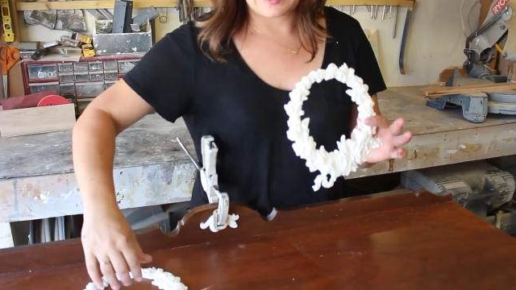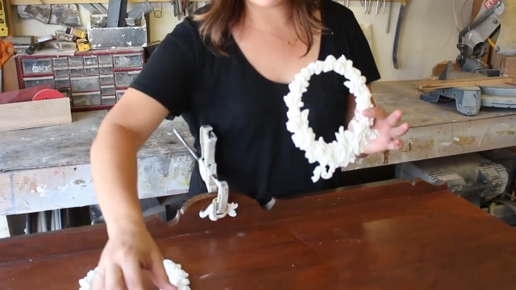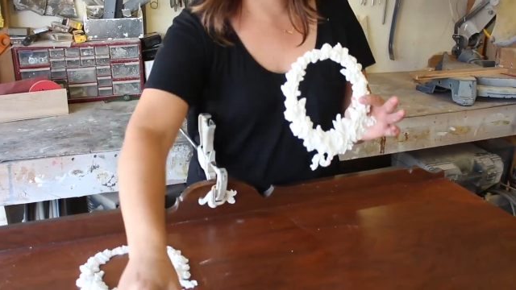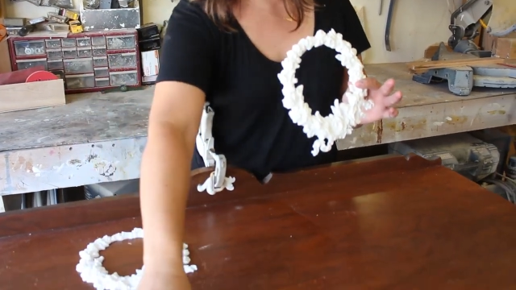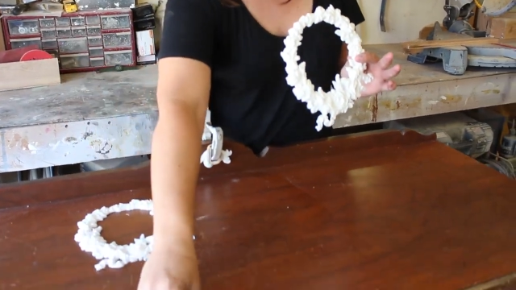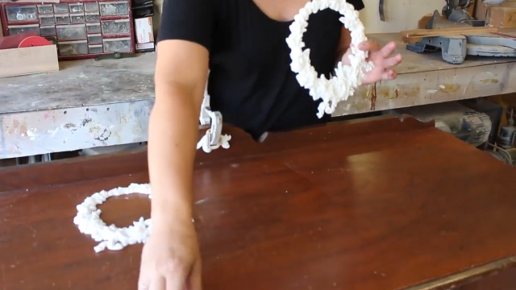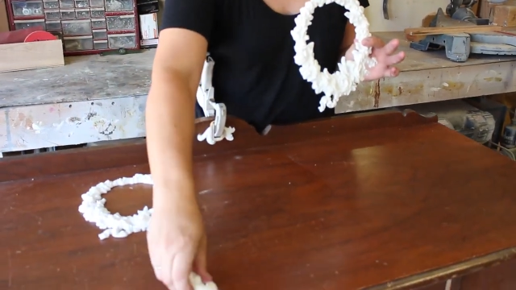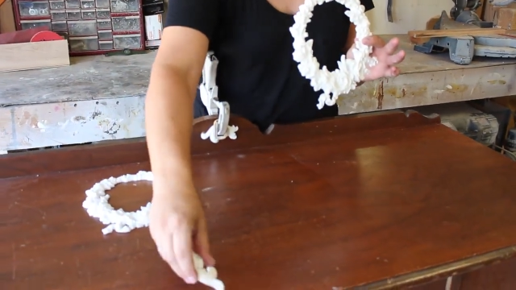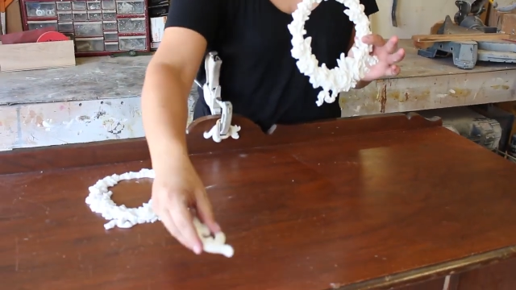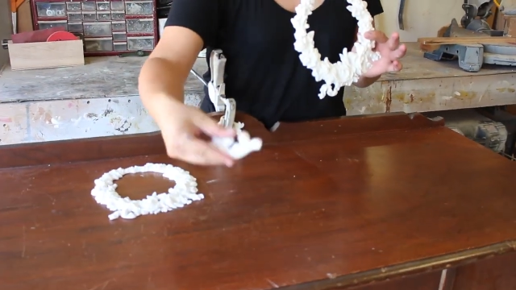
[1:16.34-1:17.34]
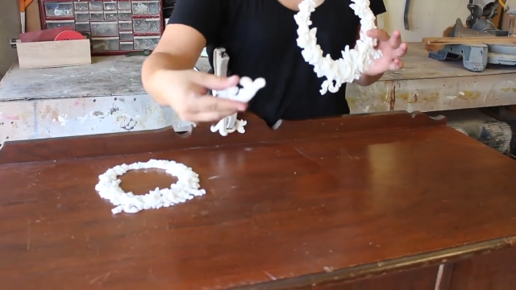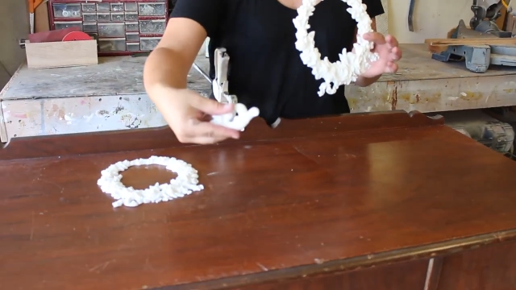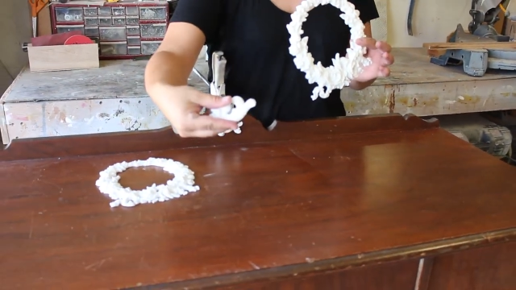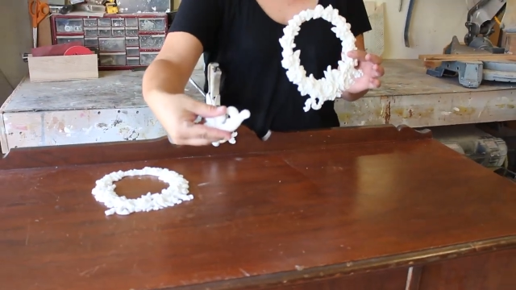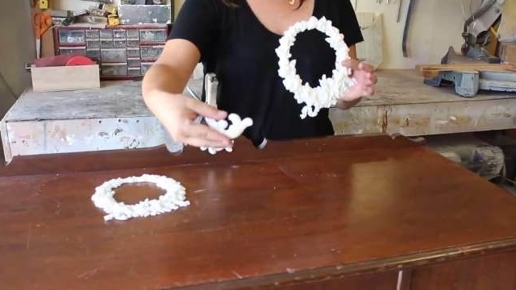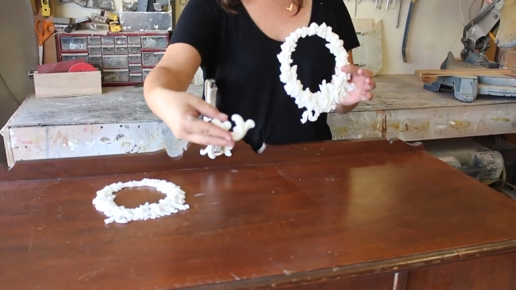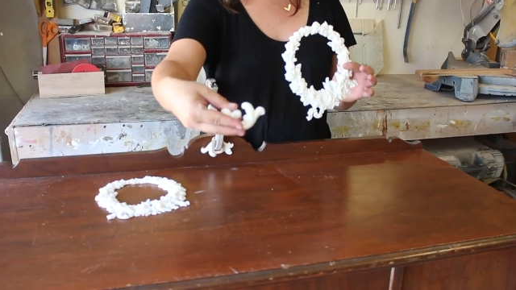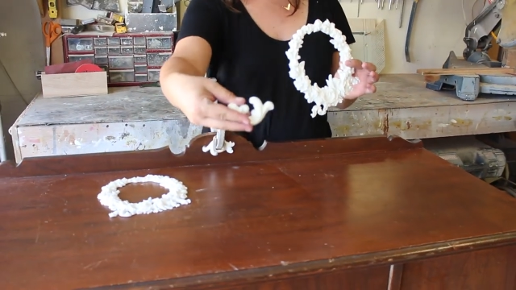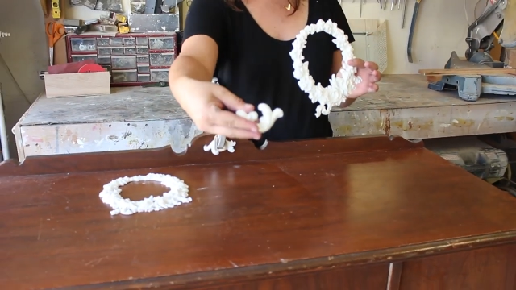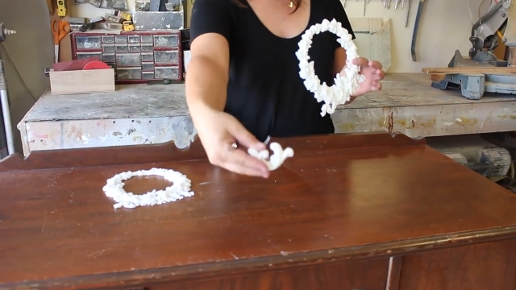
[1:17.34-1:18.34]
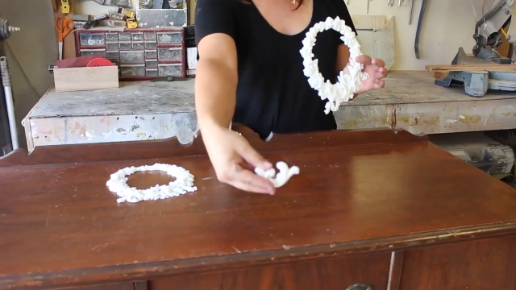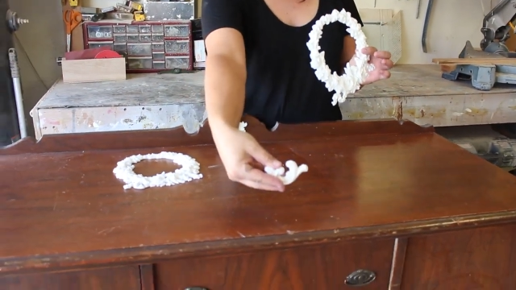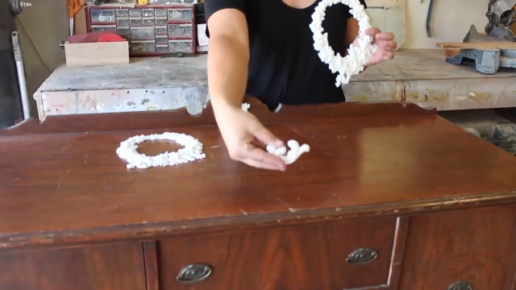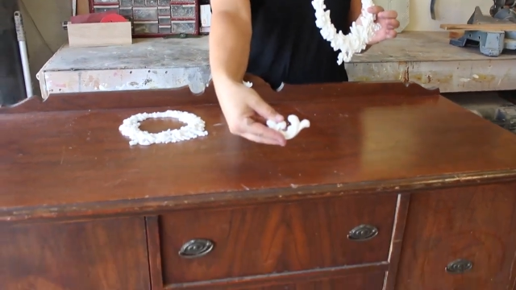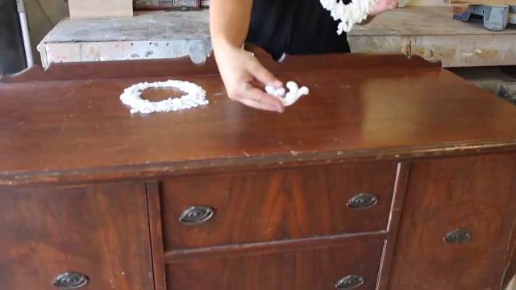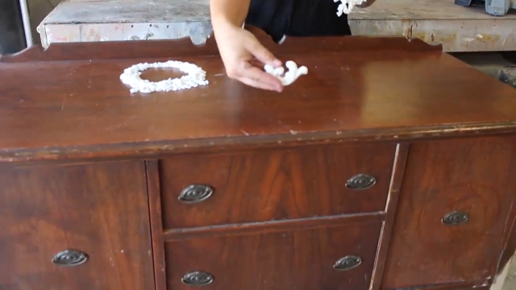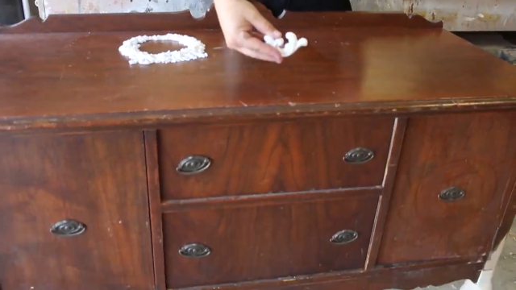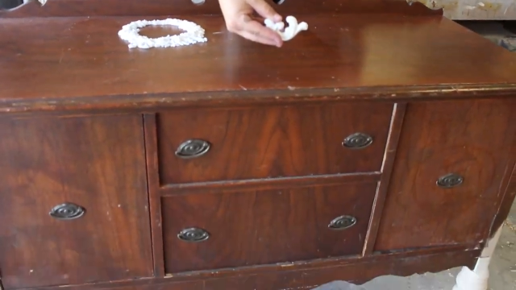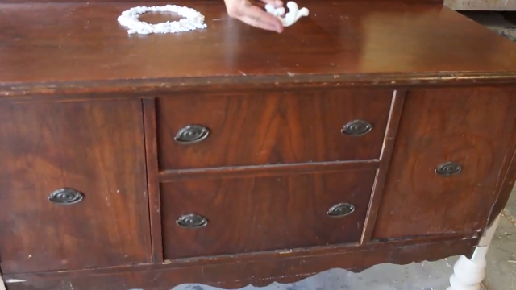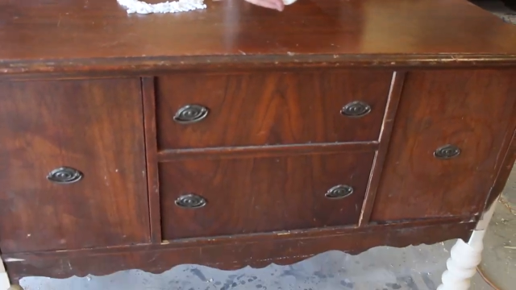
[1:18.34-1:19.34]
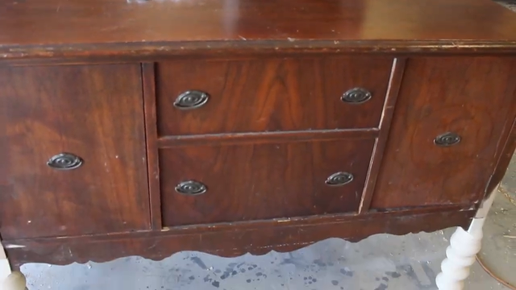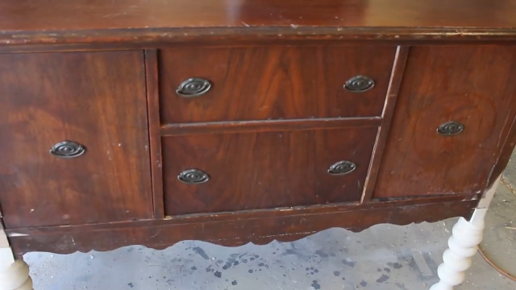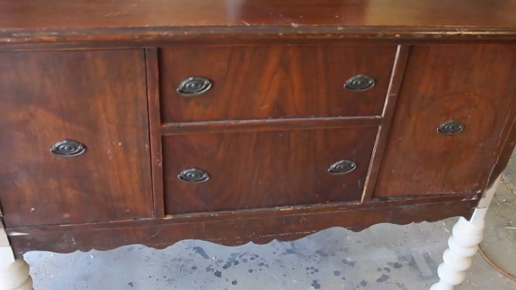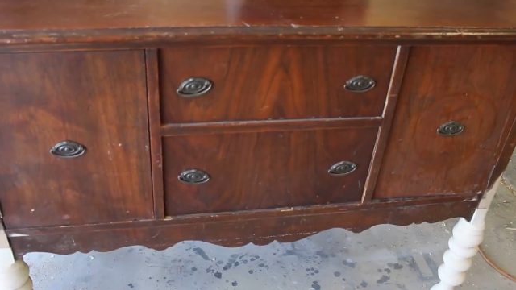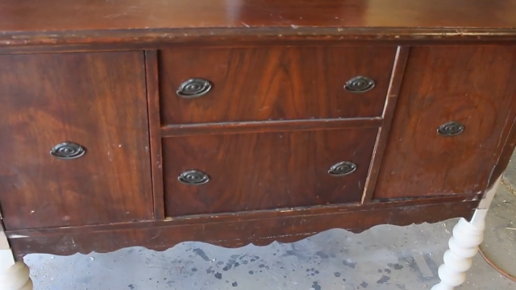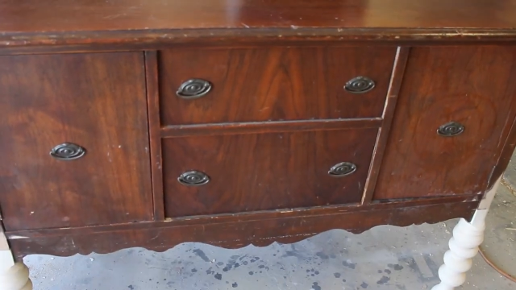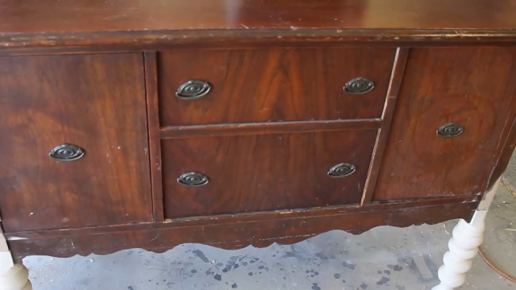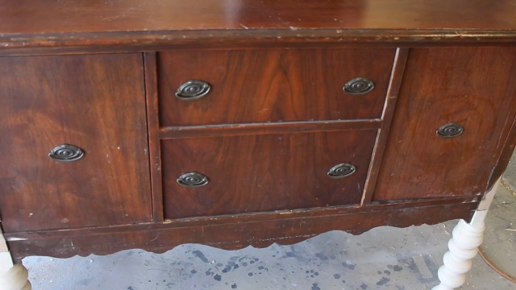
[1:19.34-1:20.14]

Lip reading: Nobody's mouth can be seen.